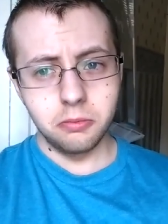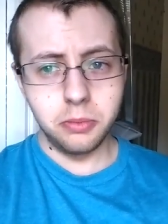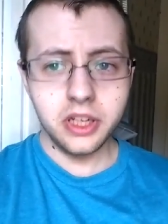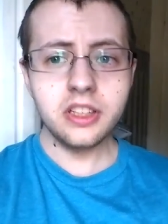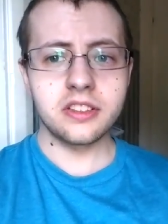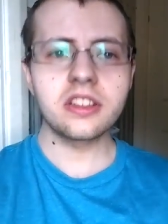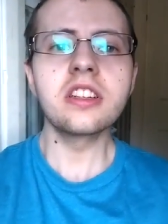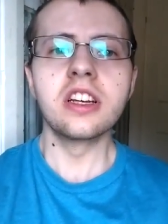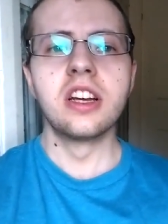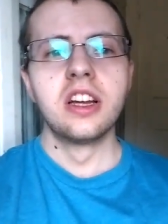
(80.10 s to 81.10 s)
But
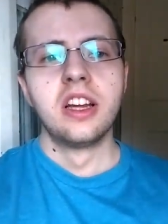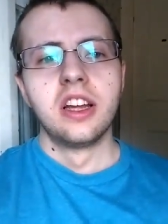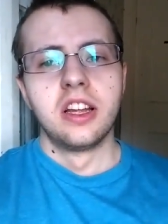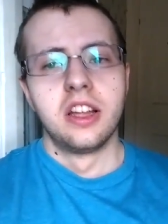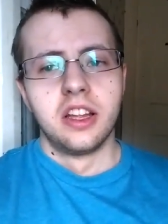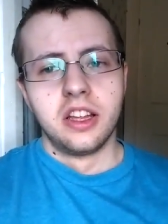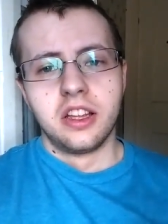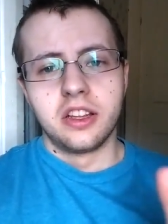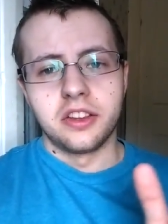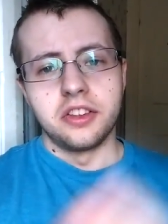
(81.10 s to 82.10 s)

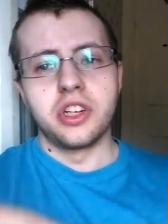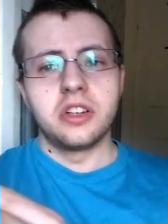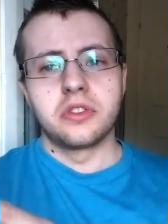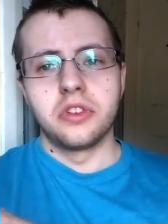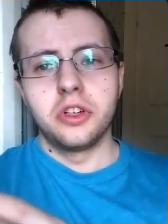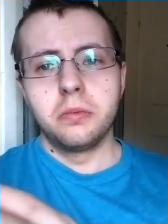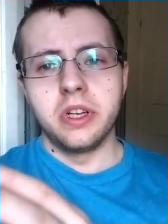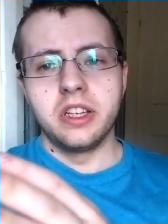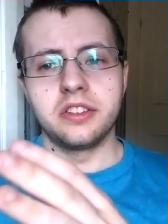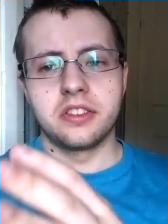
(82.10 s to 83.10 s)
the child's room
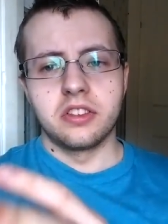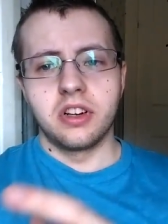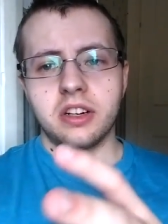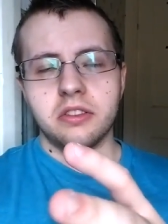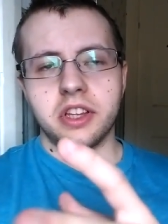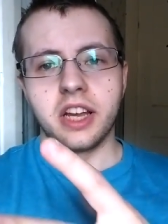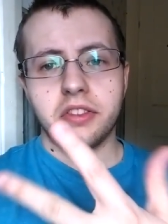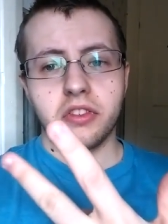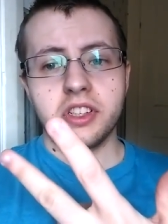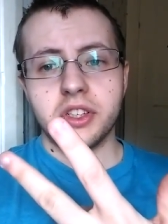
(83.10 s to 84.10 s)
is direct. Well, they
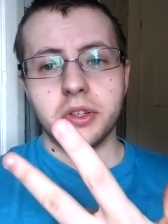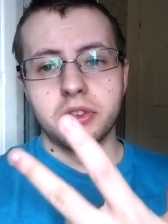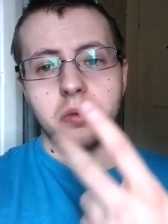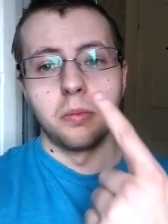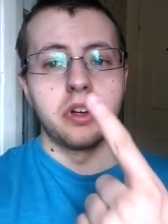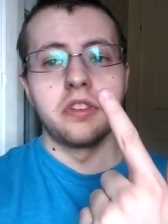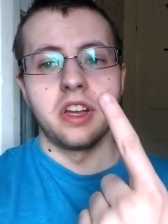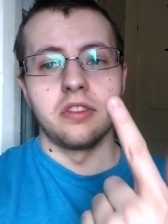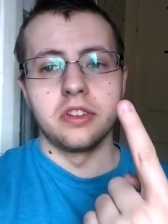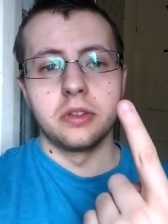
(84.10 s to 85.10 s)
have three children. One of
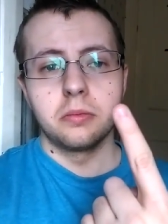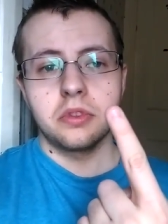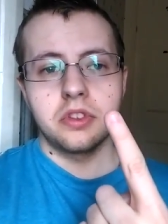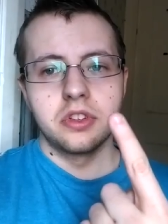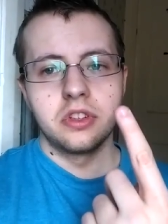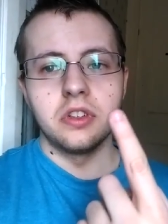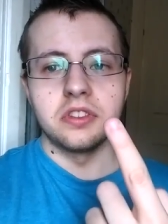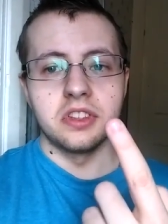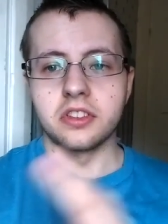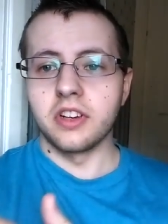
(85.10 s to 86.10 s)
their rooms,
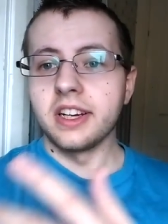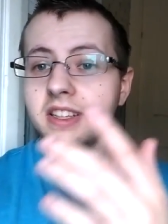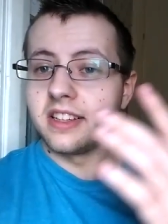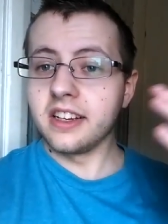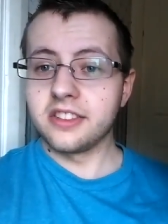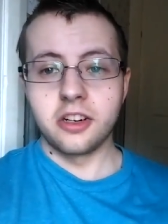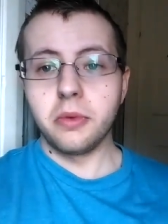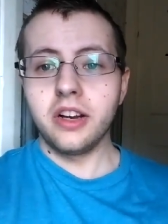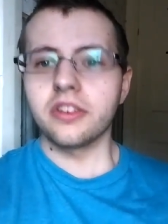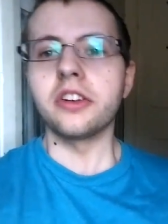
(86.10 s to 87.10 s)
obviously, is directly attached to
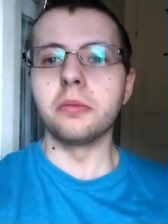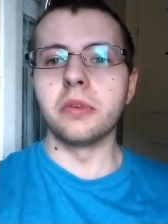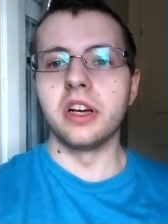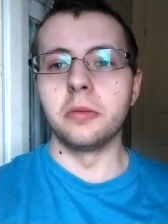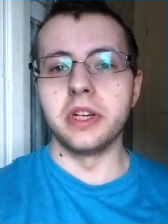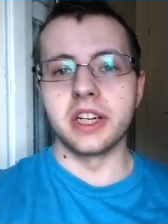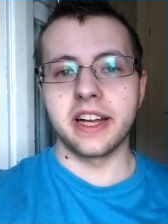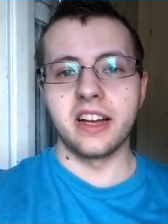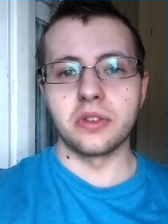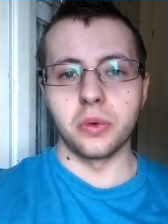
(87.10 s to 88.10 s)
my room. It being a
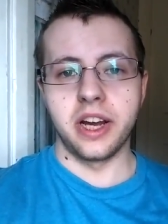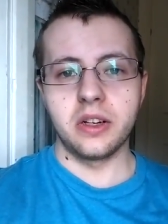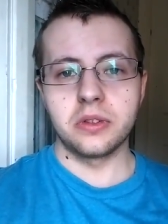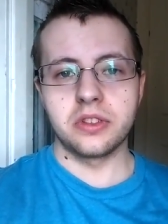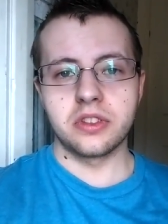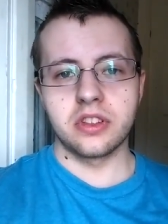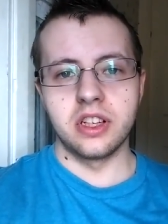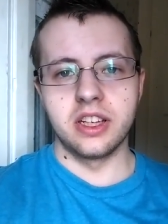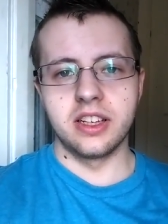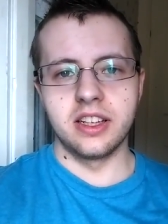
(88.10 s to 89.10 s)
council house,
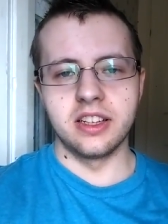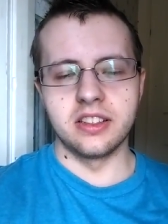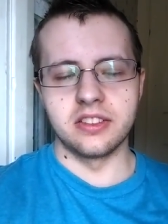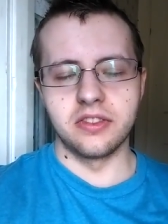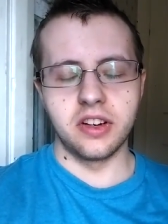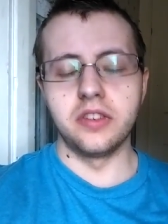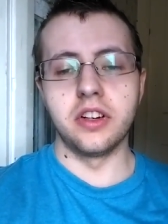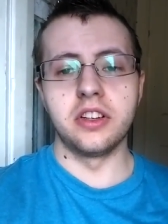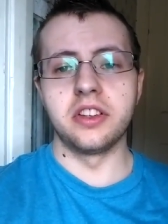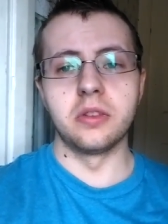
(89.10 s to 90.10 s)
it is very,
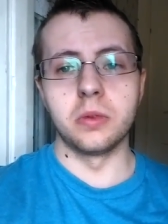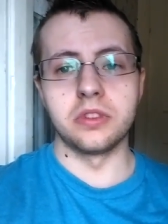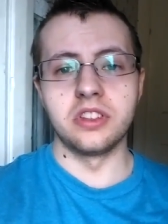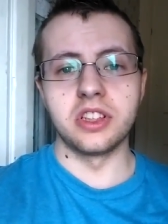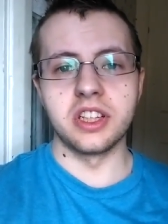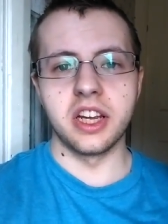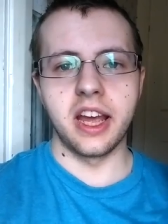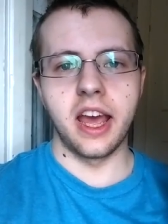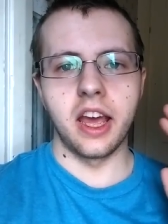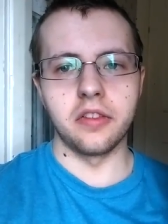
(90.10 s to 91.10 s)
very thin walls, and you can hear
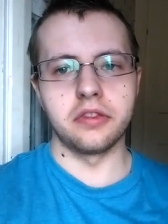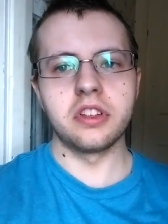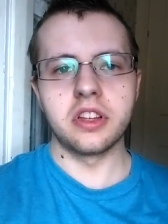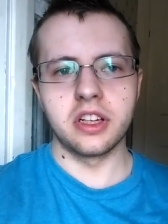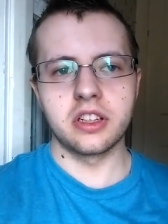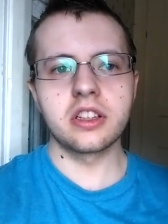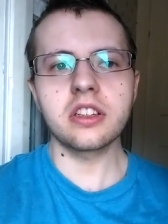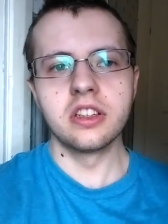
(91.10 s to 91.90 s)
everything.